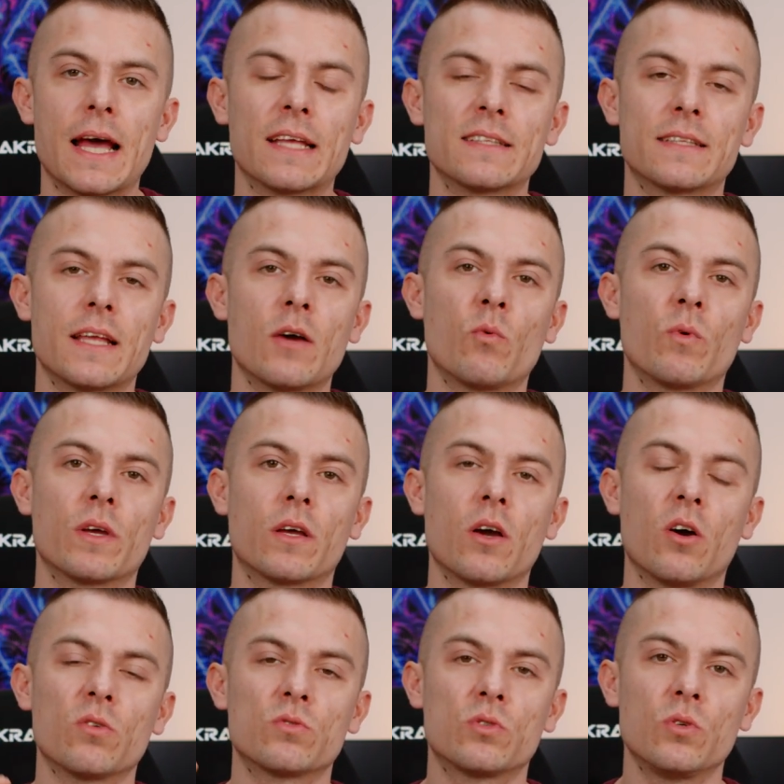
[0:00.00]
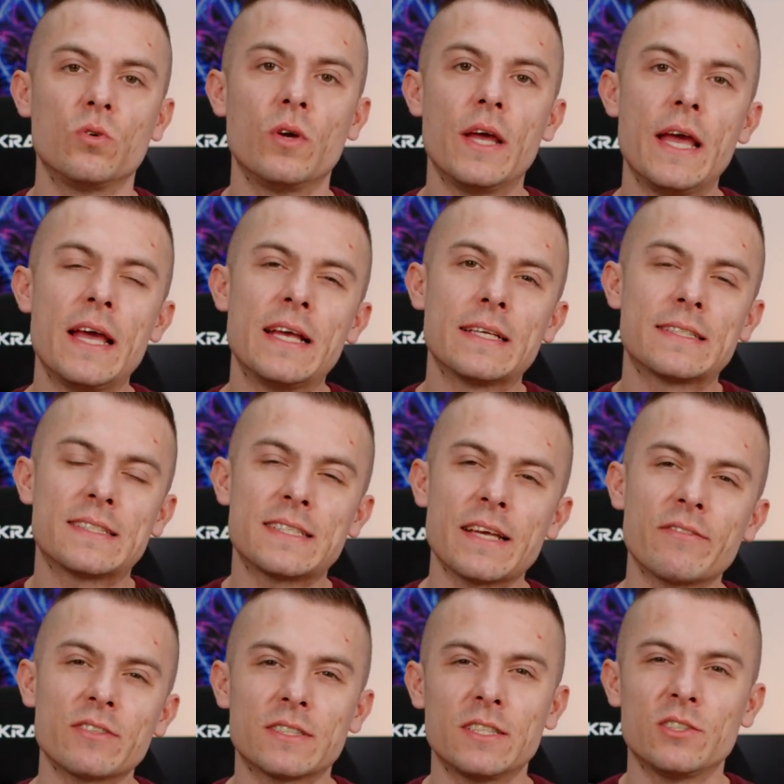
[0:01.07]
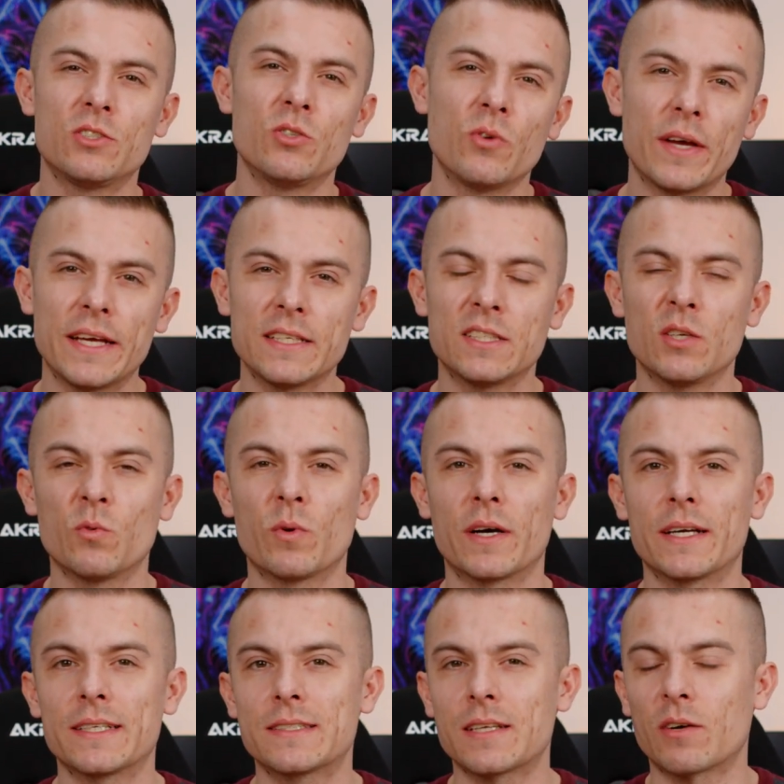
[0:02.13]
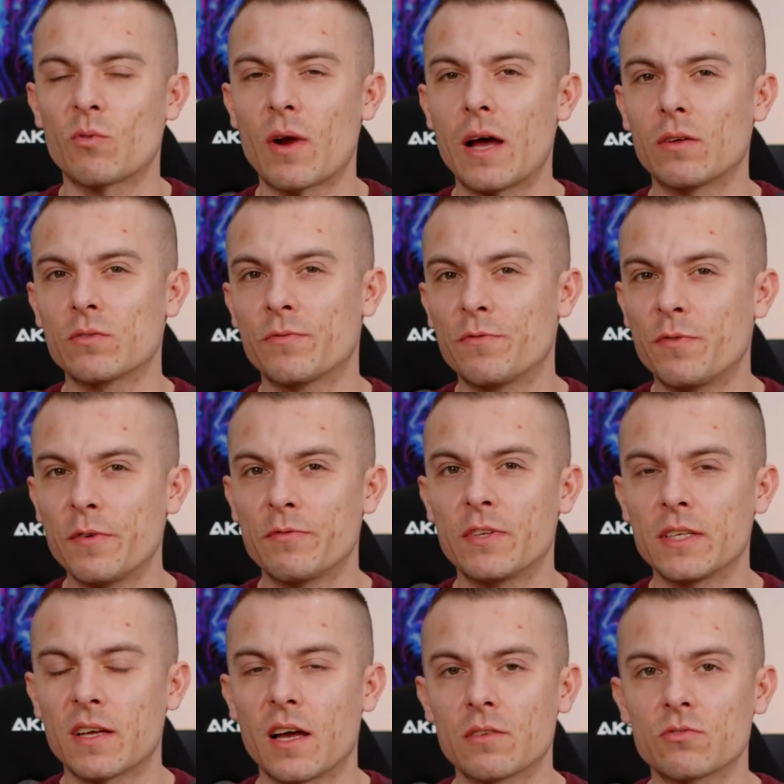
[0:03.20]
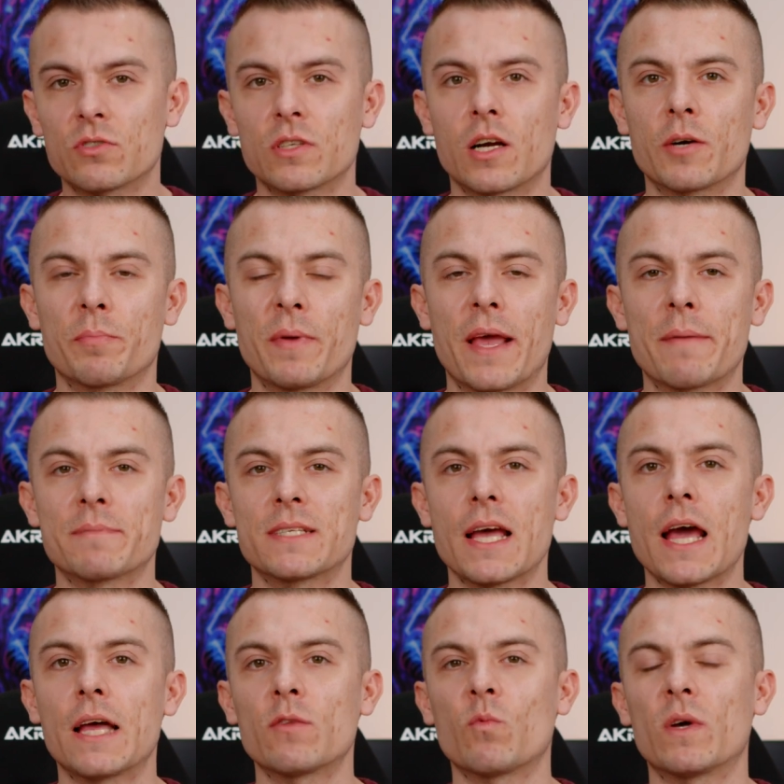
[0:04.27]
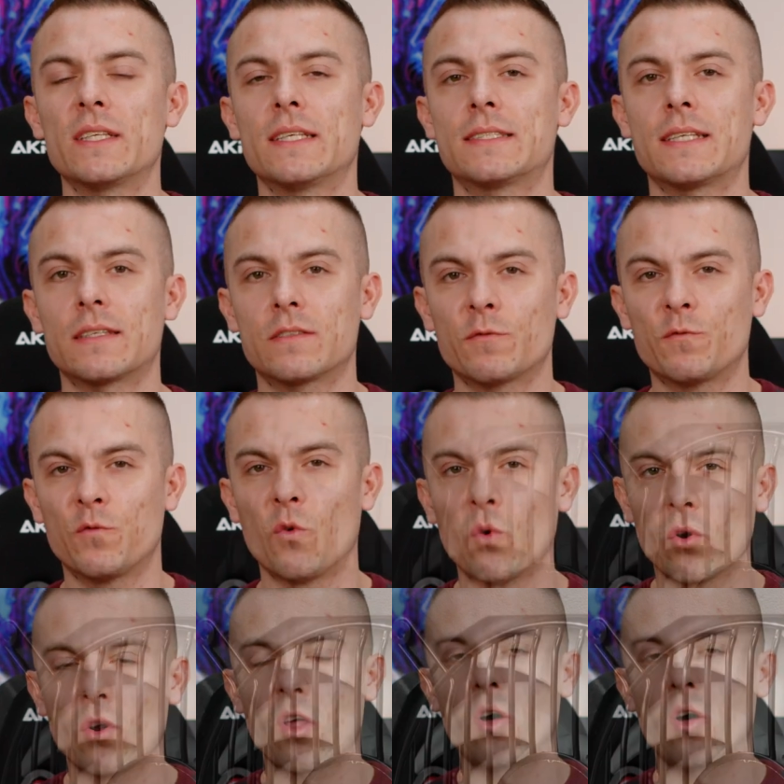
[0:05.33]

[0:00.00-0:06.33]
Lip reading: and then we go to 70 to 80, where it's around 1500 RPMs, and when it's at full